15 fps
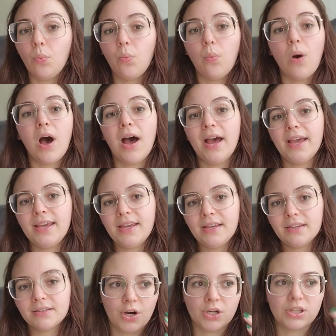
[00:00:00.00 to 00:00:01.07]
why
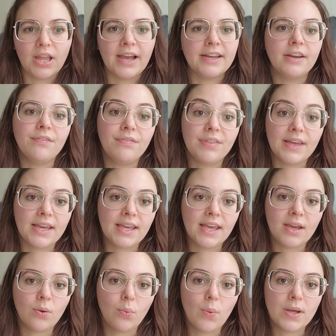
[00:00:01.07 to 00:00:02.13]
her line of
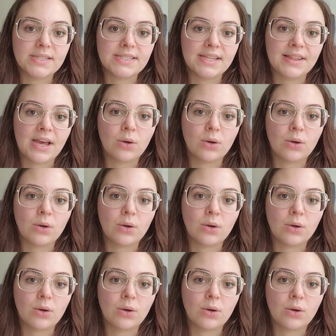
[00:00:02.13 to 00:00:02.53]
thinking was in